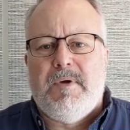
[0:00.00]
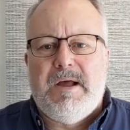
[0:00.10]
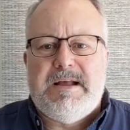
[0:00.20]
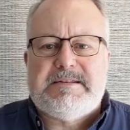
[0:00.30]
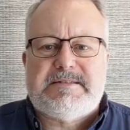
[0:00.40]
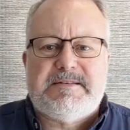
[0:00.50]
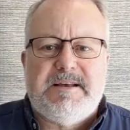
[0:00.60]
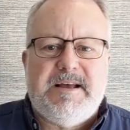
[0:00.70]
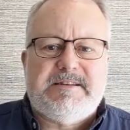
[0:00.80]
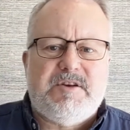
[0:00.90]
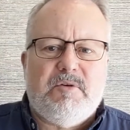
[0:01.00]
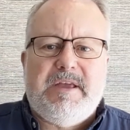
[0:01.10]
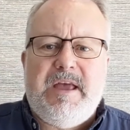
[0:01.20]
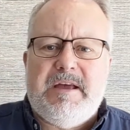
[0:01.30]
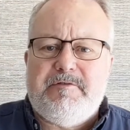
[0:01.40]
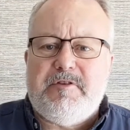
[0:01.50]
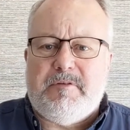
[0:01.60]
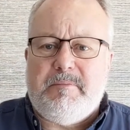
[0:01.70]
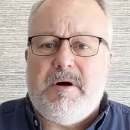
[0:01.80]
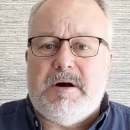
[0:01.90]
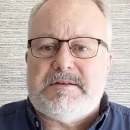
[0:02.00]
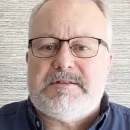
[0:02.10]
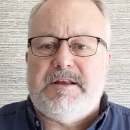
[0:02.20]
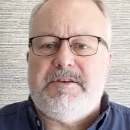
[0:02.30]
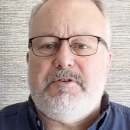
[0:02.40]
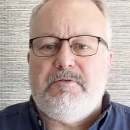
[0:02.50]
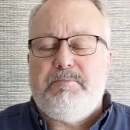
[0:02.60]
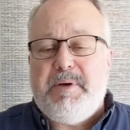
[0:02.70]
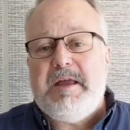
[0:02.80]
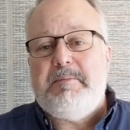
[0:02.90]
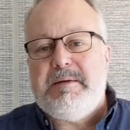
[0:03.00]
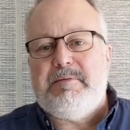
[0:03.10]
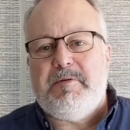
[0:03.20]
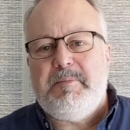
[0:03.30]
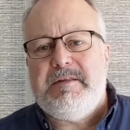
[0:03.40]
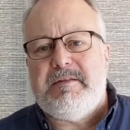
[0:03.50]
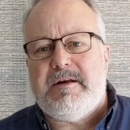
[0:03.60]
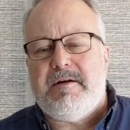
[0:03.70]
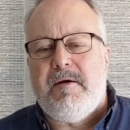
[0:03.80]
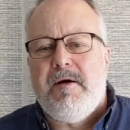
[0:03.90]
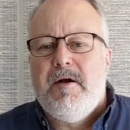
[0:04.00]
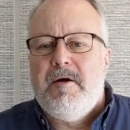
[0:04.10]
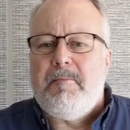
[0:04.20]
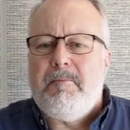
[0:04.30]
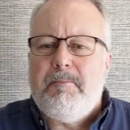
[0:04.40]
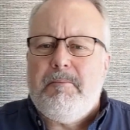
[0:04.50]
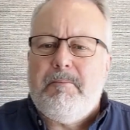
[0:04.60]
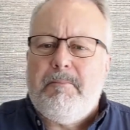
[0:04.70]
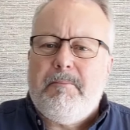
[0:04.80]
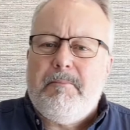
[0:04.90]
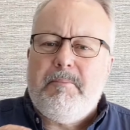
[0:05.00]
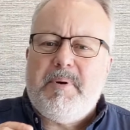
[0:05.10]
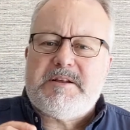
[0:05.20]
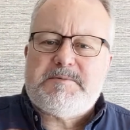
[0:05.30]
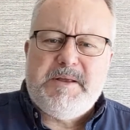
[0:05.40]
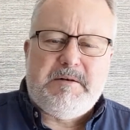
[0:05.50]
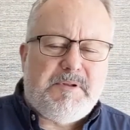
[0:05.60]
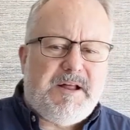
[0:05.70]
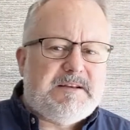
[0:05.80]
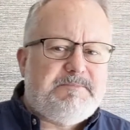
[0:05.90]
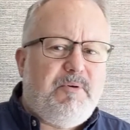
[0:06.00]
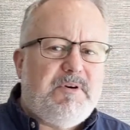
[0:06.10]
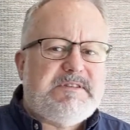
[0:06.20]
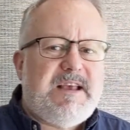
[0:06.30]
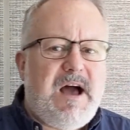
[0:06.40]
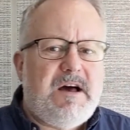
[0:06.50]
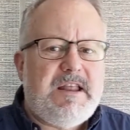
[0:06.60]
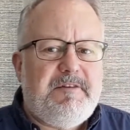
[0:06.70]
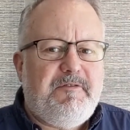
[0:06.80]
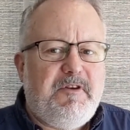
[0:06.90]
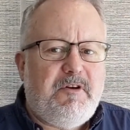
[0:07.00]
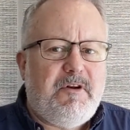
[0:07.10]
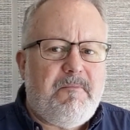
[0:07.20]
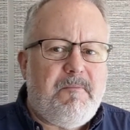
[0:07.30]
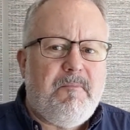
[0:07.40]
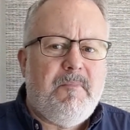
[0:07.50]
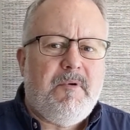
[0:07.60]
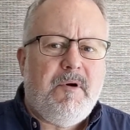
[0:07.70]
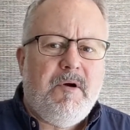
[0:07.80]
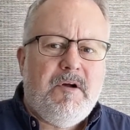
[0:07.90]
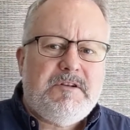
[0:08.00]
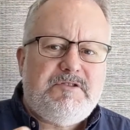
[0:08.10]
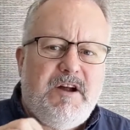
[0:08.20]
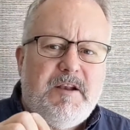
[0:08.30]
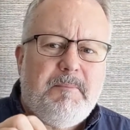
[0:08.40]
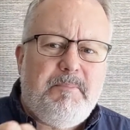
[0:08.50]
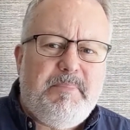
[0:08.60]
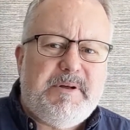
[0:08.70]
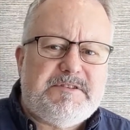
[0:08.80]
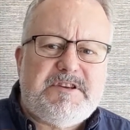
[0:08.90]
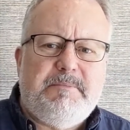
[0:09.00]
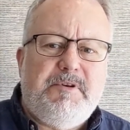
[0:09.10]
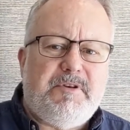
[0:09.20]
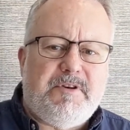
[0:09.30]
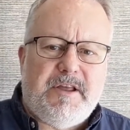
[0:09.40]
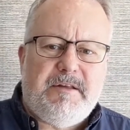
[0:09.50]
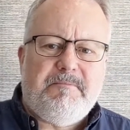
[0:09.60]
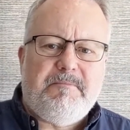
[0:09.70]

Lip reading: It's okay if you're the boss and you pay people to be there. But as Peter Block points out, if you're trying to build community,